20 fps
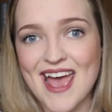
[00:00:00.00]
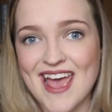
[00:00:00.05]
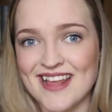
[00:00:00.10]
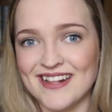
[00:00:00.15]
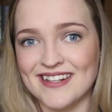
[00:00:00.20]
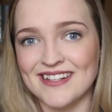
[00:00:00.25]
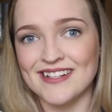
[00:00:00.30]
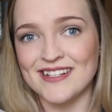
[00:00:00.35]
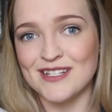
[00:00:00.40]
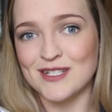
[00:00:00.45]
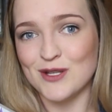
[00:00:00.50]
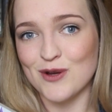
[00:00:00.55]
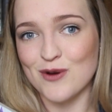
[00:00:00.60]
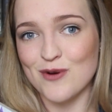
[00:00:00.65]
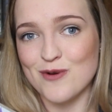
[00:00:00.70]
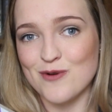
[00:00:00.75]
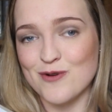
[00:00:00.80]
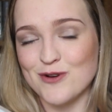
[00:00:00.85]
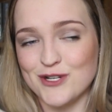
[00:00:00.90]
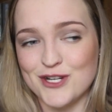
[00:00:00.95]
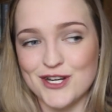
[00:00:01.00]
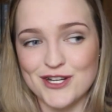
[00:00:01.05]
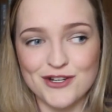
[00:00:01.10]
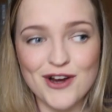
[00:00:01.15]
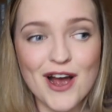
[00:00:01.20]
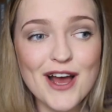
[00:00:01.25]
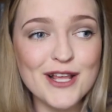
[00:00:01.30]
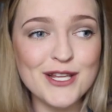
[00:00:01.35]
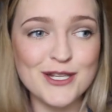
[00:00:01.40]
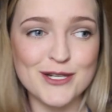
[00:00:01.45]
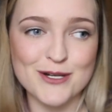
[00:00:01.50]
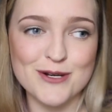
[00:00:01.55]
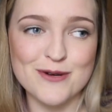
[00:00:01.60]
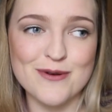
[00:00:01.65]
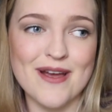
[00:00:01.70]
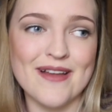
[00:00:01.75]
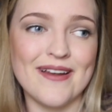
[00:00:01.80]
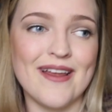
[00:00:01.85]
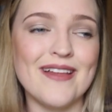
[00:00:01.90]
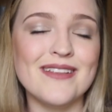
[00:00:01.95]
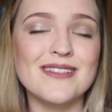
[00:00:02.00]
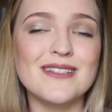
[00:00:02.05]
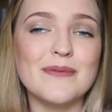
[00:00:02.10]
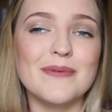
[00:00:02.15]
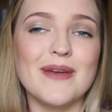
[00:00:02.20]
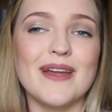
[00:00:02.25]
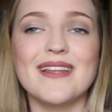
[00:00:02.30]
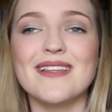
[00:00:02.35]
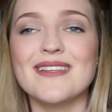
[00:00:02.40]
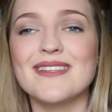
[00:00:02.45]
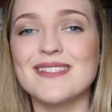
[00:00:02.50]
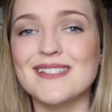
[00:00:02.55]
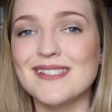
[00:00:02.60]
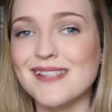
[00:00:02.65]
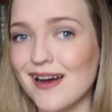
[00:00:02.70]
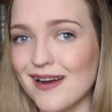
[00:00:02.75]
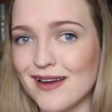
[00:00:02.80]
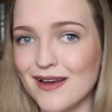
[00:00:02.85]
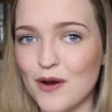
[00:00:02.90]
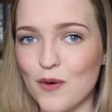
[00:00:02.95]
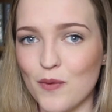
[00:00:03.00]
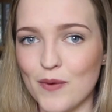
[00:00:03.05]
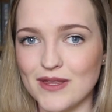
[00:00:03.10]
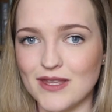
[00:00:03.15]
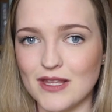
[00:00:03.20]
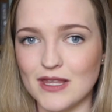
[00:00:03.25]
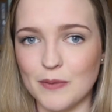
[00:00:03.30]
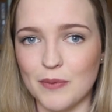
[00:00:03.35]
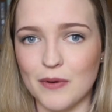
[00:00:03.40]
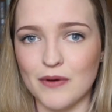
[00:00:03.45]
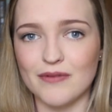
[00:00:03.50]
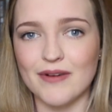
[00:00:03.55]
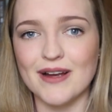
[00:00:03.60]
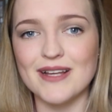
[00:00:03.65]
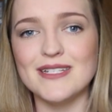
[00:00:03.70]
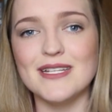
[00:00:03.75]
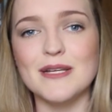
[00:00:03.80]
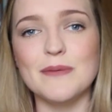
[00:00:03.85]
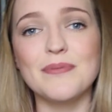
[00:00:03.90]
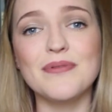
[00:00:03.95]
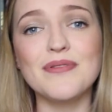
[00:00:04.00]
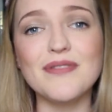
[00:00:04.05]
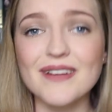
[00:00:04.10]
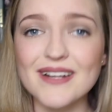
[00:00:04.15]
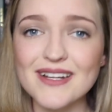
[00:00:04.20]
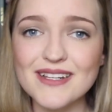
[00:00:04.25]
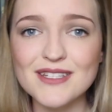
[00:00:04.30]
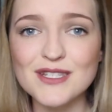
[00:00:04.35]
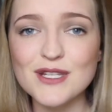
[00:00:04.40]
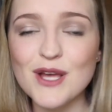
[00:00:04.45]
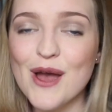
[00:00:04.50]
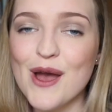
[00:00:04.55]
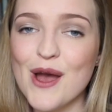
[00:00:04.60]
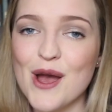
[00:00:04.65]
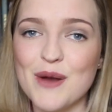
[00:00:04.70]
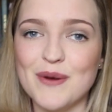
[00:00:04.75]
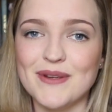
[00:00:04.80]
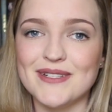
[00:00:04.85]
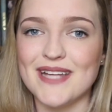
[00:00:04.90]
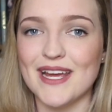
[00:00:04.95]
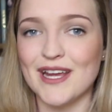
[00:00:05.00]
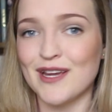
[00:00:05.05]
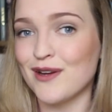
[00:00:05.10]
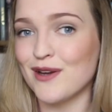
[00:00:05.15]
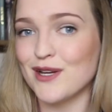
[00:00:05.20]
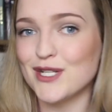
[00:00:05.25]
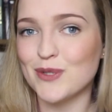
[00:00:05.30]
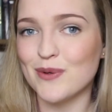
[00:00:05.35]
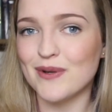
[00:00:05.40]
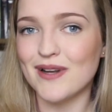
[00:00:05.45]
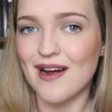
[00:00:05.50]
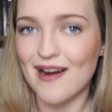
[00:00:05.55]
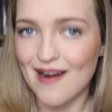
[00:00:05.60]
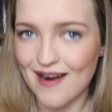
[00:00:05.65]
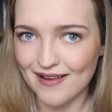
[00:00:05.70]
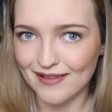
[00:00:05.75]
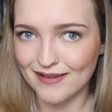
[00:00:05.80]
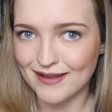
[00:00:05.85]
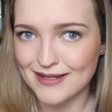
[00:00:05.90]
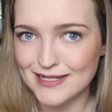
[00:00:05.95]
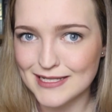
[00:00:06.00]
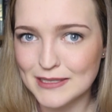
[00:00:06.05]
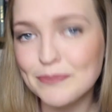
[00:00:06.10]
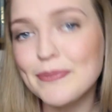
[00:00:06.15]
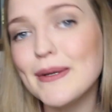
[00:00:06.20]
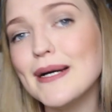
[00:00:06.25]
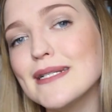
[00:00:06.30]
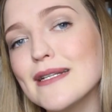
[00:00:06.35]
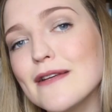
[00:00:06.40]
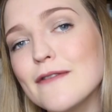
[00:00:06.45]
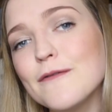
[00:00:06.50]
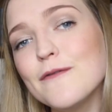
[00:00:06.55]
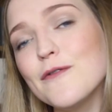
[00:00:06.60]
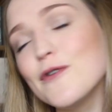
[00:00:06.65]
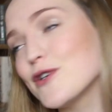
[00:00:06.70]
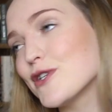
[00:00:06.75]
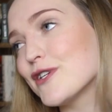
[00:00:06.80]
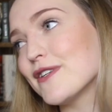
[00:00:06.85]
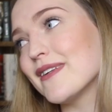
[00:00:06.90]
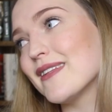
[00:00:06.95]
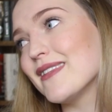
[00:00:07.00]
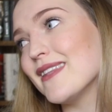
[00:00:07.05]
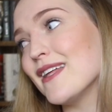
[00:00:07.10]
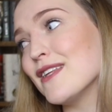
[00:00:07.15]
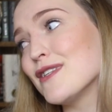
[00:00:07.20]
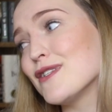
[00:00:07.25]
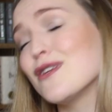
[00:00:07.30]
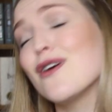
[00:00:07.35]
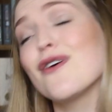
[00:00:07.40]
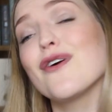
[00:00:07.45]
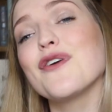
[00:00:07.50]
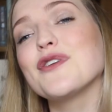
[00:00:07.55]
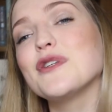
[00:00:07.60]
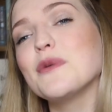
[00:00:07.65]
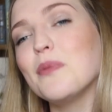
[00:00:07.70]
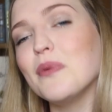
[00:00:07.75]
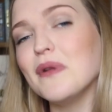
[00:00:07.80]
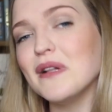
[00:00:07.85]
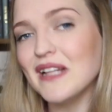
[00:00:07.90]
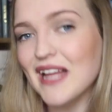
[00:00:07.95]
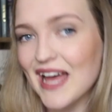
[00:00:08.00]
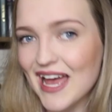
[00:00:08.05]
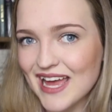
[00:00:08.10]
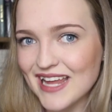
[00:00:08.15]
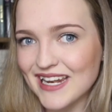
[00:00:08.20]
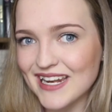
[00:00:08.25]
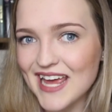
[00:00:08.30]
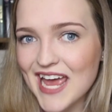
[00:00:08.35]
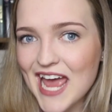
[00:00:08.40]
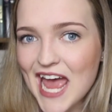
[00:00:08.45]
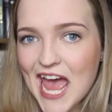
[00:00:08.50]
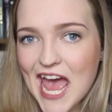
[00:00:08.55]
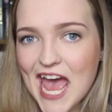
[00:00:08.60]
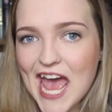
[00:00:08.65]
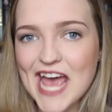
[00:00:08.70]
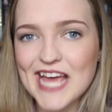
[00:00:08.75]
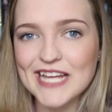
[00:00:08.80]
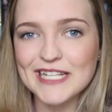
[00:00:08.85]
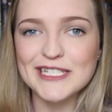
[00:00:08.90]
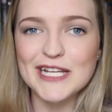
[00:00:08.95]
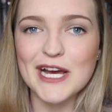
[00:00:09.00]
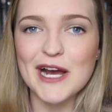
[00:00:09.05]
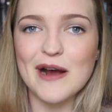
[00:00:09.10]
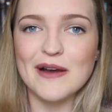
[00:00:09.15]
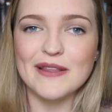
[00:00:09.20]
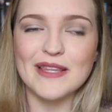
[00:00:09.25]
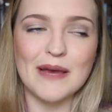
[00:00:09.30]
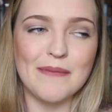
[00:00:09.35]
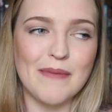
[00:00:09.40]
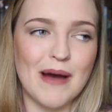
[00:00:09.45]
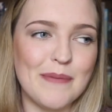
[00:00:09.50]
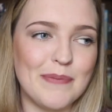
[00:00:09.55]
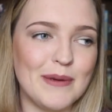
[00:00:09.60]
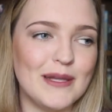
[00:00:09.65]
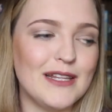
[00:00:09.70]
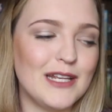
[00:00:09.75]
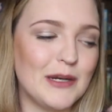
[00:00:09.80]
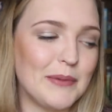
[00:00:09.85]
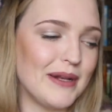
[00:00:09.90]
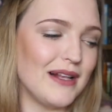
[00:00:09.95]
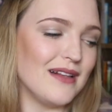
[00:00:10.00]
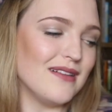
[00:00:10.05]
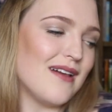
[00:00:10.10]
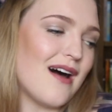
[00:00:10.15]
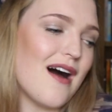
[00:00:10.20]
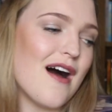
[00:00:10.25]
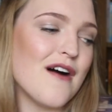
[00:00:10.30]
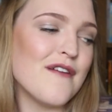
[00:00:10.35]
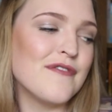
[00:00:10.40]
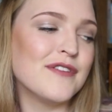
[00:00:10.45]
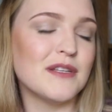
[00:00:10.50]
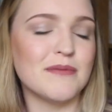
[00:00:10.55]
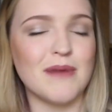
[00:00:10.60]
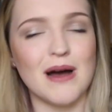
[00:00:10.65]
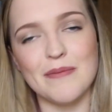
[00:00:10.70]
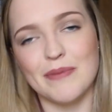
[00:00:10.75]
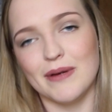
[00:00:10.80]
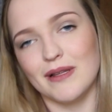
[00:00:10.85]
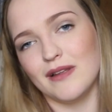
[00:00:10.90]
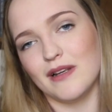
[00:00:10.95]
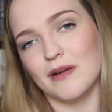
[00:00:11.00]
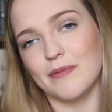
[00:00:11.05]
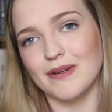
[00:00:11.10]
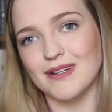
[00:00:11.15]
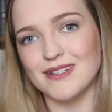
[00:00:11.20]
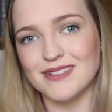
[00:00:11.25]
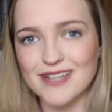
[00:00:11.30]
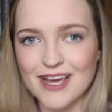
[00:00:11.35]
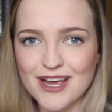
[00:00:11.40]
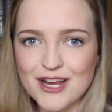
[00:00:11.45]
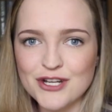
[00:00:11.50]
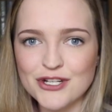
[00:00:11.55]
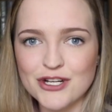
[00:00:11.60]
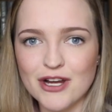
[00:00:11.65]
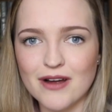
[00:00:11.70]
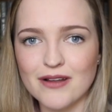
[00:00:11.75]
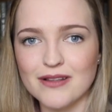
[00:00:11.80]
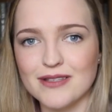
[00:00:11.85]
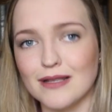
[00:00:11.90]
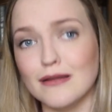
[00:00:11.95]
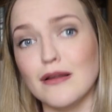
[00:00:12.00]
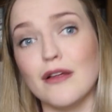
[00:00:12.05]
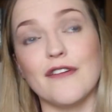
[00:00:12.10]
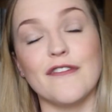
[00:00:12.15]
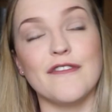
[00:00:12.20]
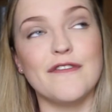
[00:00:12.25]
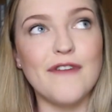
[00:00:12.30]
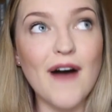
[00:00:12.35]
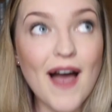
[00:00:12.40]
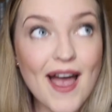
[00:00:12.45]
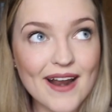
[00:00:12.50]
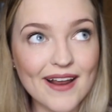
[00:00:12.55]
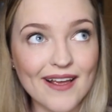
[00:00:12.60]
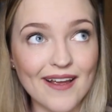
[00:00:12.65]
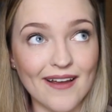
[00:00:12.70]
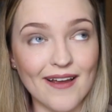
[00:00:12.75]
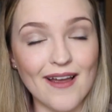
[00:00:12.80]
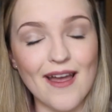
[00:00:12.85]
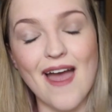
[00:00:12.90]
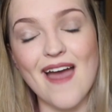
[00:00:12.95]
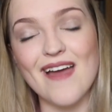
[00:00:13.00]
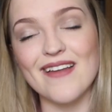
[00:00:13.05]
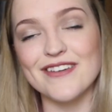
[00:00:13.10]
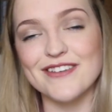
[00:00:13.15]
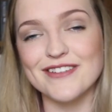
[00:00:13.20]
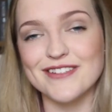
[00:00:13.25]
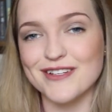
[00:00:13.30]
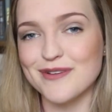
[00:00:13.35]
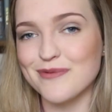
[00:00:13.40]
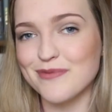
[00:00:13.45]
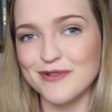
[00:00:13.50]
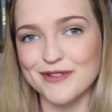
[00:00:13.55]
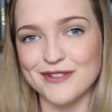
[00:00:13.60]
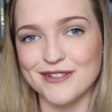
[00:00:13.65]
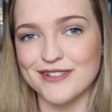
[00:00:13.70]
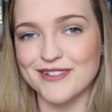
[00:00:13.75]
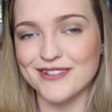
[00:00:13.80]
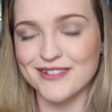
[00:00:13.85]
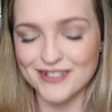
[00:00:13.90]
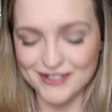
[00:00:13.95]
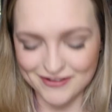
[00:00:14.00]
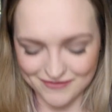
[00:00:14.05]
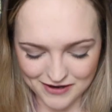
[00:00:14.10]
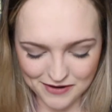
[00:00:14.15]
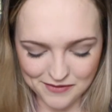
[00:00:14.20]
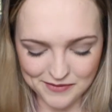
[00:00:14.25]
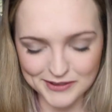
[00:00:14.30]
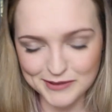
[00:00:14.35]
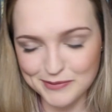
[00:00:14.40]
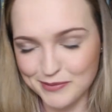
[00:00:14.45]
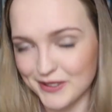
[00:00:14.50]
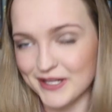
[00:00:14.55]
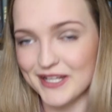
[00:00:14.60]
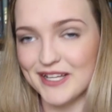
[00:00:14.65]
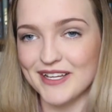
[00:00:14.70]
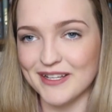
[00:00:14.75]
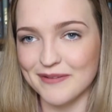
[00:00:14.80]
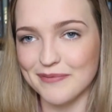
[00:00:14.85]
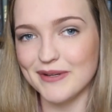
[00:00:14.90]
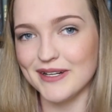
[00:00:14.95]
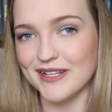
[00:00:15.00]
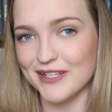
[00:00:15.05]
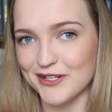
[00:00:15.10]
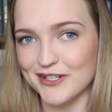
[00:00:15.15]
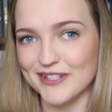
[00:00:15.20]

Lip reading: and so she tries to and ends up getting stuck with the Parenti prince, who is taking her to an island. But unfortunately, things do not go to plan, and there might be a little bit of love, there might be a little bit of danger, there's a lot of fighting, and it was pretty